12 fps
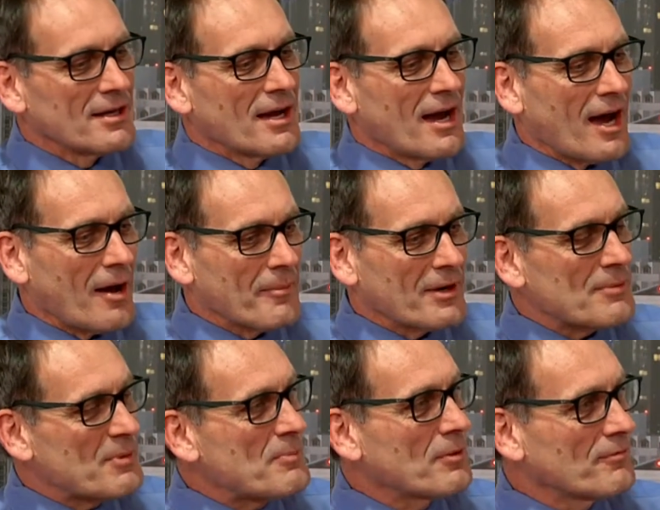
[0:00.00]
how many
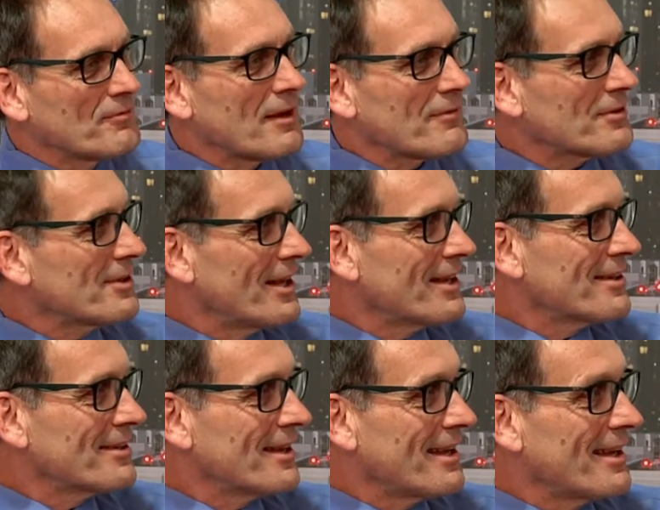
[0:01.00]
people have never
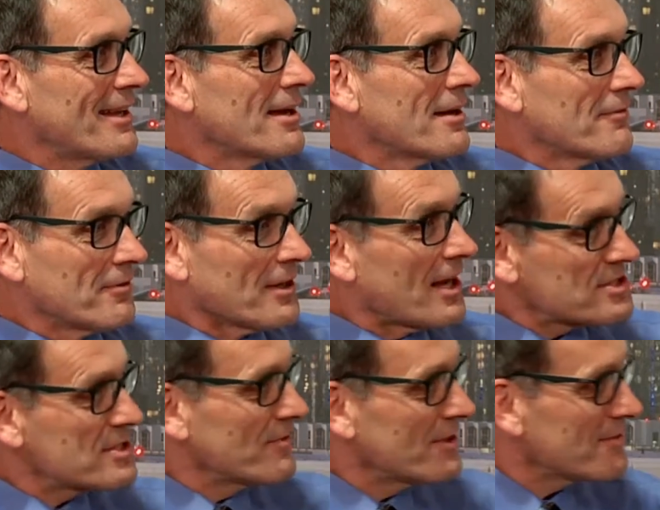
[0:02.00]
taken a
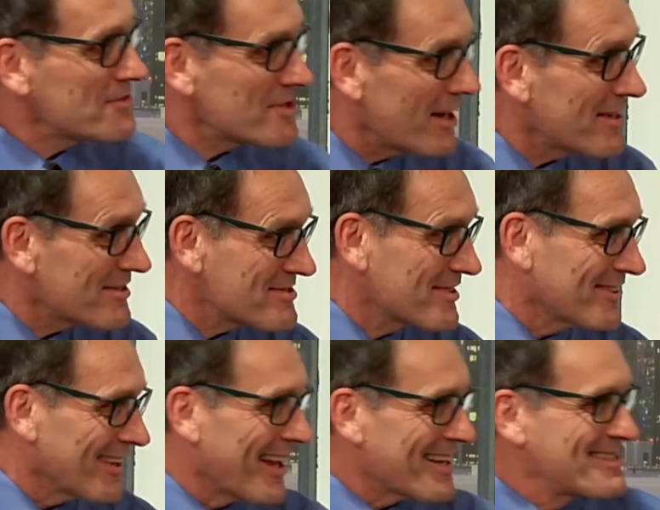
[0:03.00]
philosophy of science
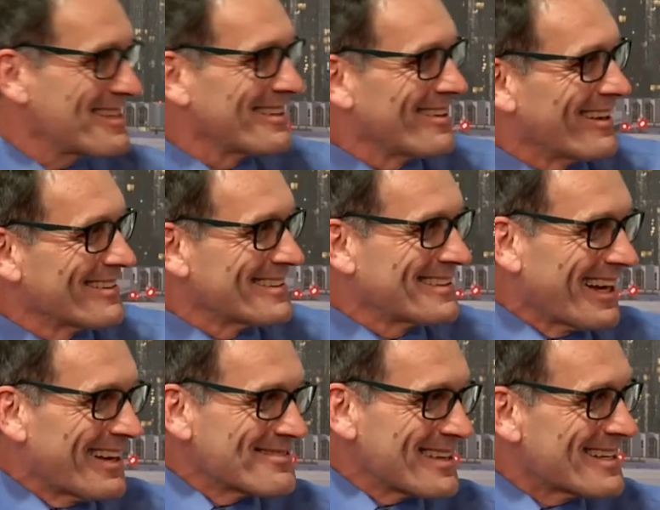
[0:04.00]
class in all the
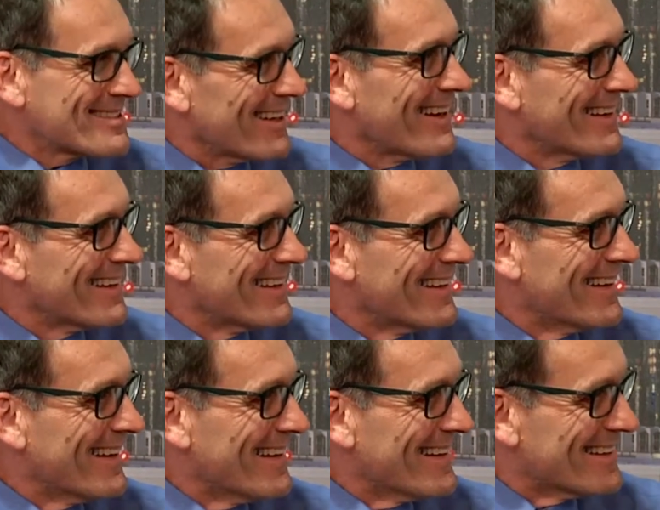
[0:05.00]
times I taught.